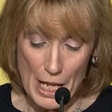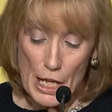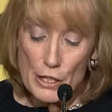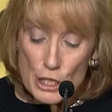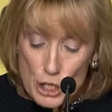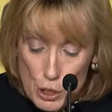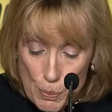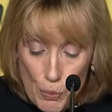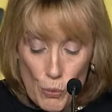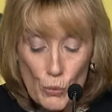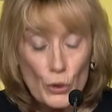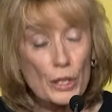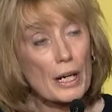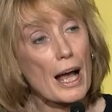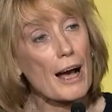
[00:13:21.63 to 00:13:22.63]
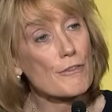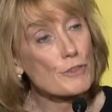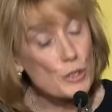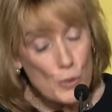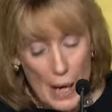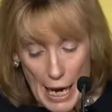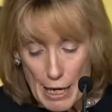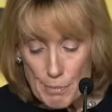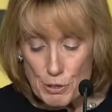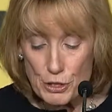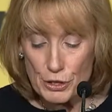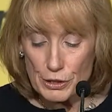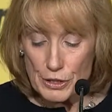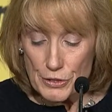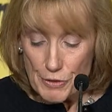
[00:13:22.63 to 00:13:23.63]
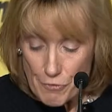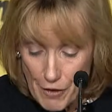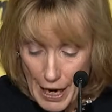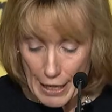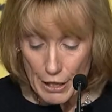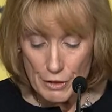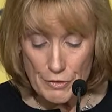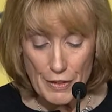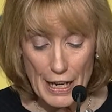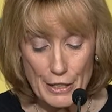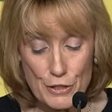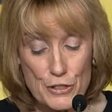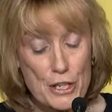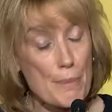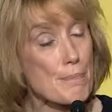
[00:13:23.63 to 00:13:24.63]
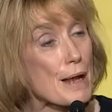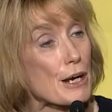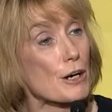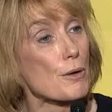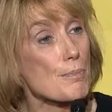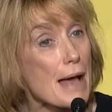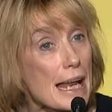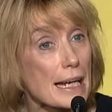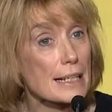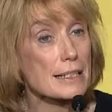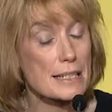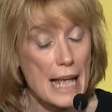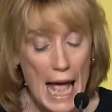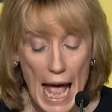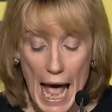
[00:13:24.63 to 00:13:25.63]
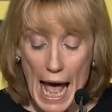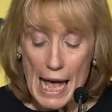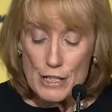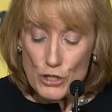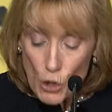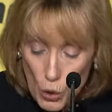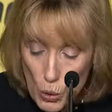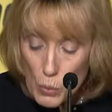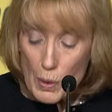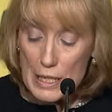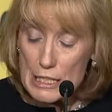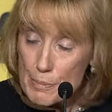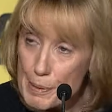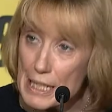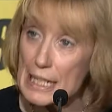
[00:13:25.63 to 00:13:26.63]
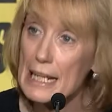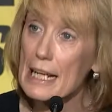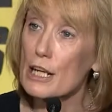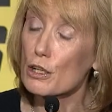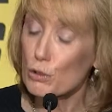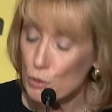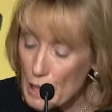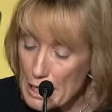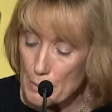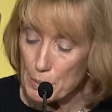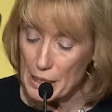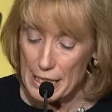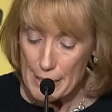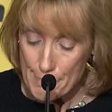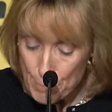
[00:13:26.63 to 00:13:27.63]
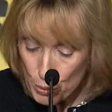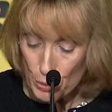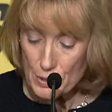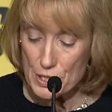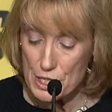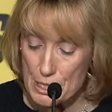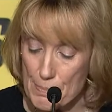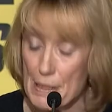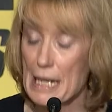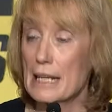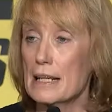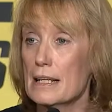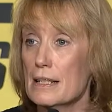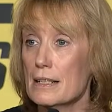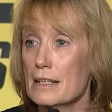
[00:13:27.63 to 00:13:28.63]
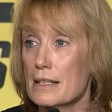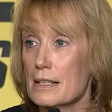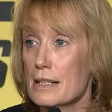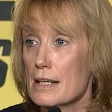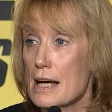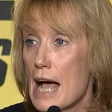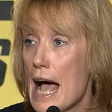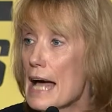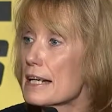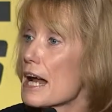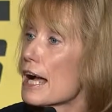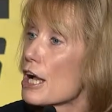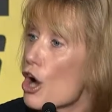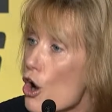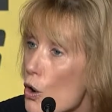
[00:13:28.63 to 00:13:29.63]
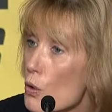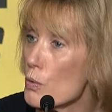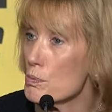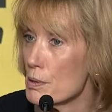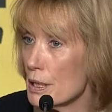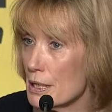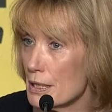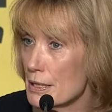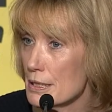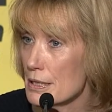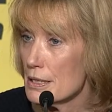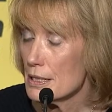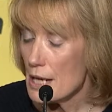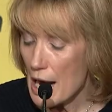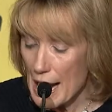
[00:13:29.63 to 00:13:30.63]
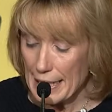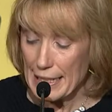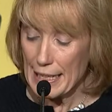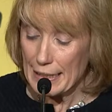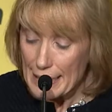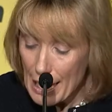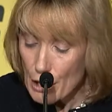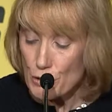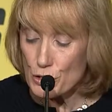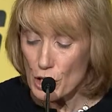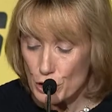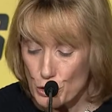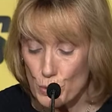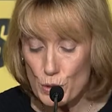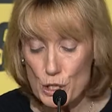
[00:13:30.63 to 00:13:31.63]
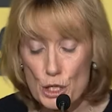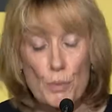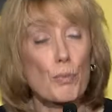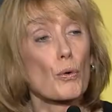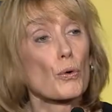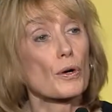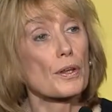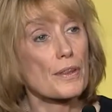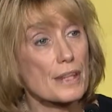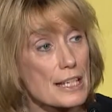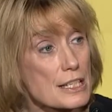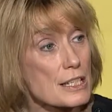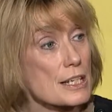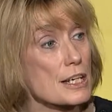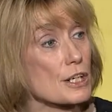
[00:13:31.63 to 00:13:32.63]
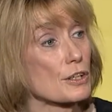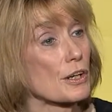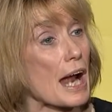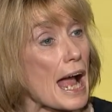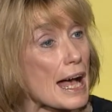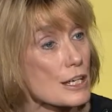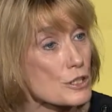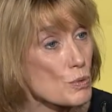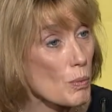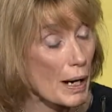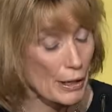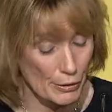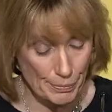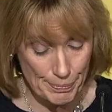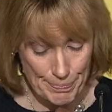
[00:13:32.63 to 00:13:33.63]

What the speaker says: The support of New Hampshire's firefighters and paramedics has always been incredibly important to me, and I hope I can count on your support this year as well.